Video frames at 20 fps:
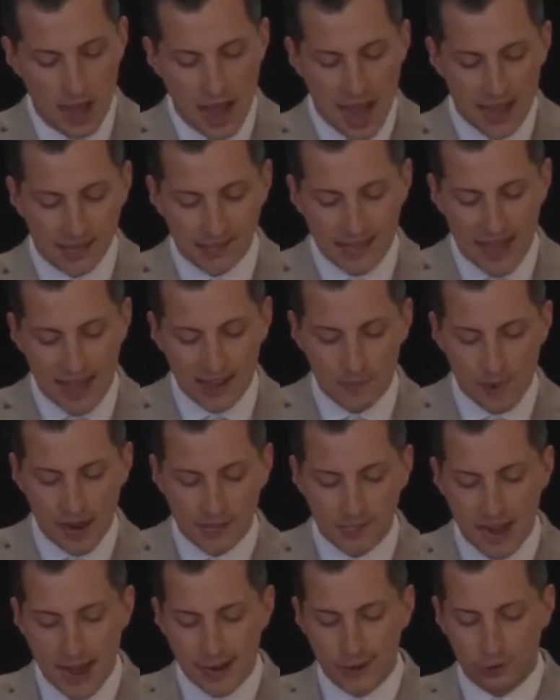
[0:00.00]
I sat in my
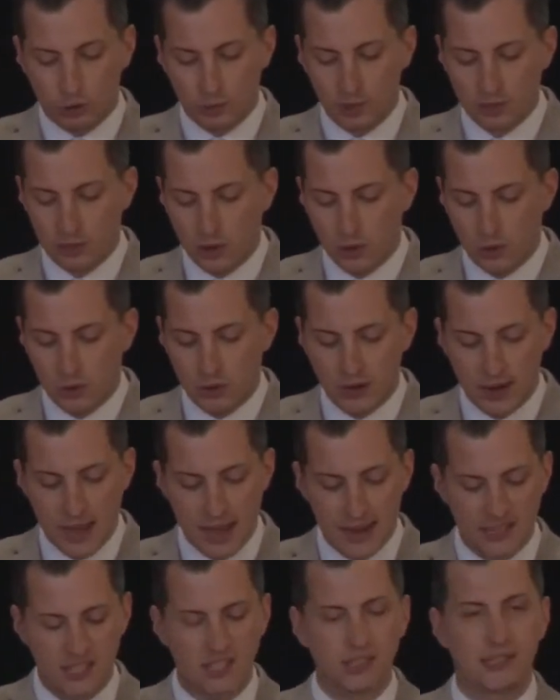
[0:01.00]
dining room alone and
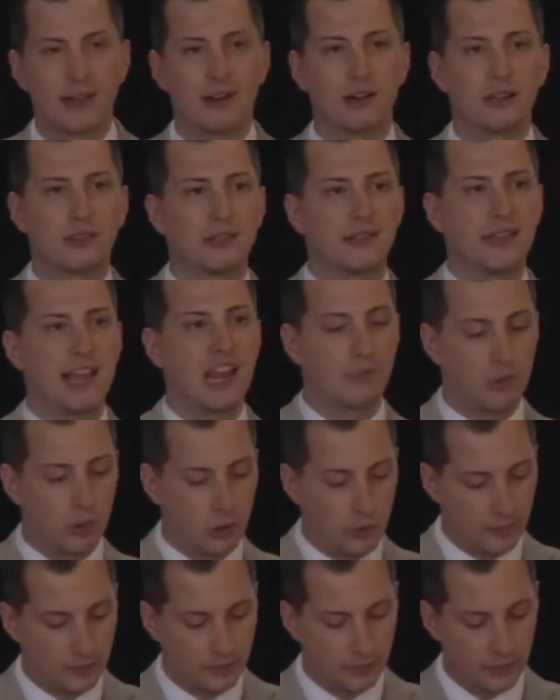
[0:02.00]
I stared at the table.
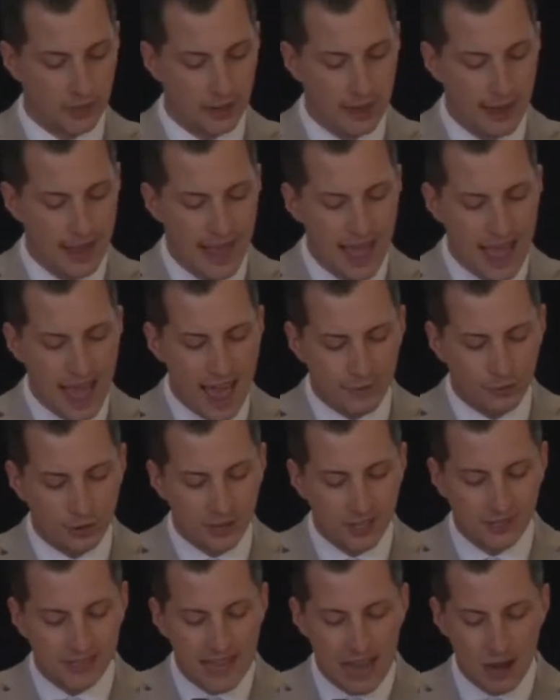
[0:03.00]
Every
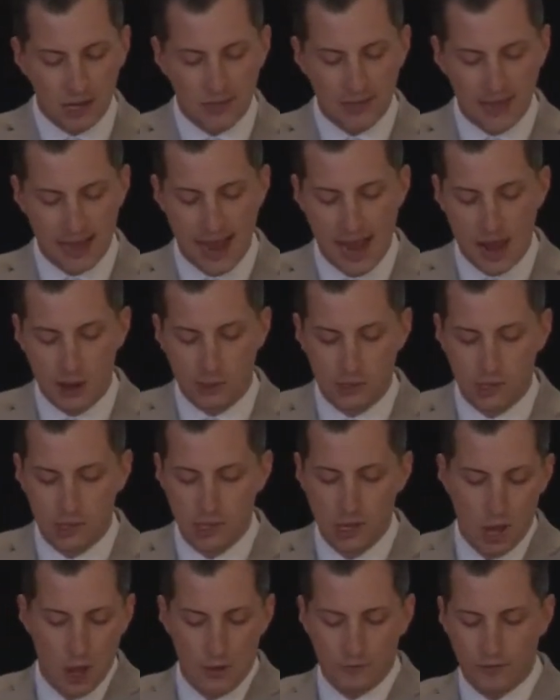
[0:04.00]
sound in the house,
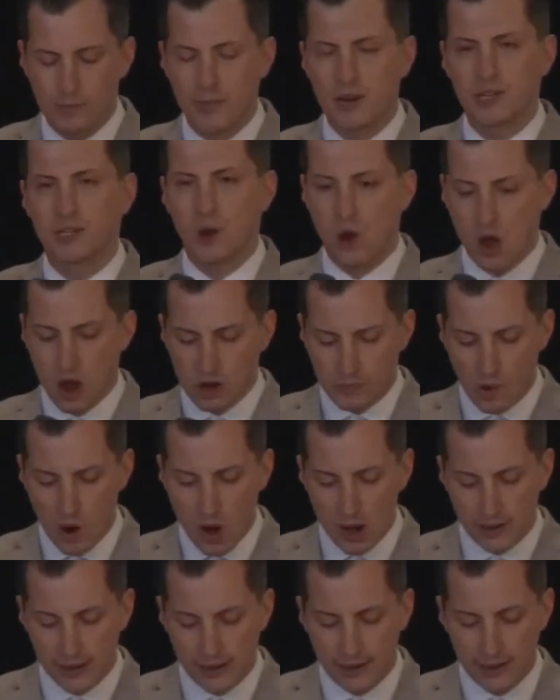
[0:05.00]
from my dog
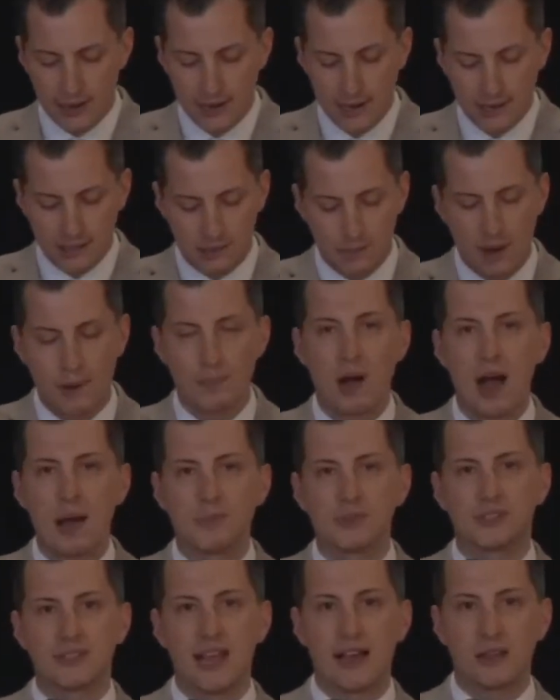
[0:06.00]
barking to my
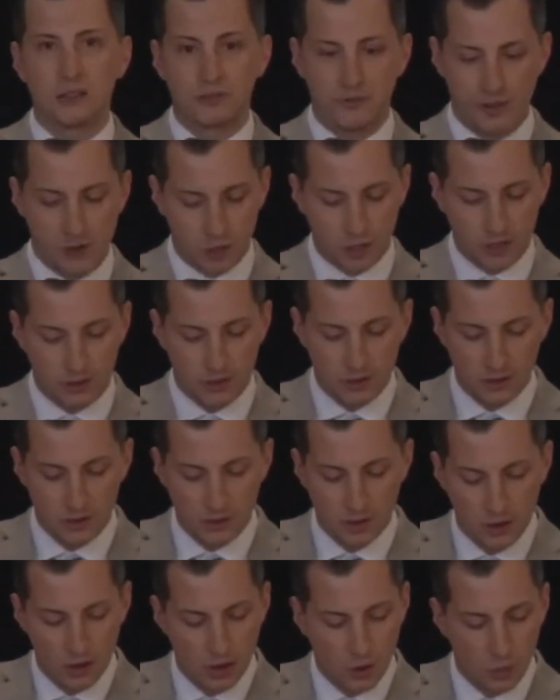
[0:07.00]
mom's television,
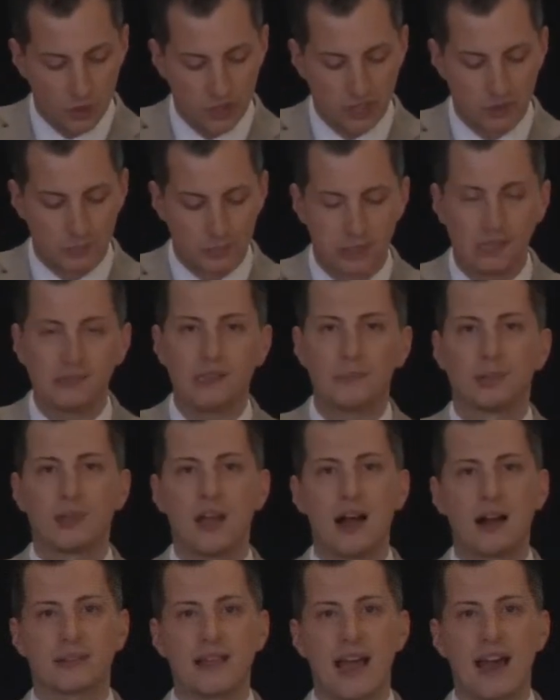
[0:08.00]
was completely
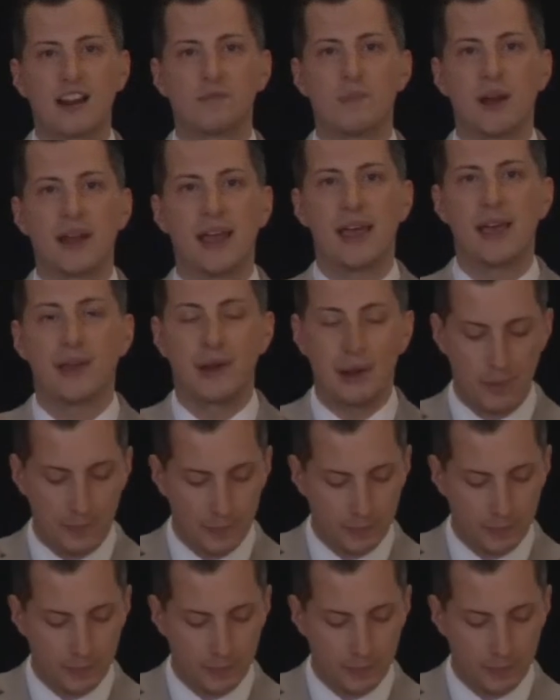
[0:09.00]
blocked out of my head.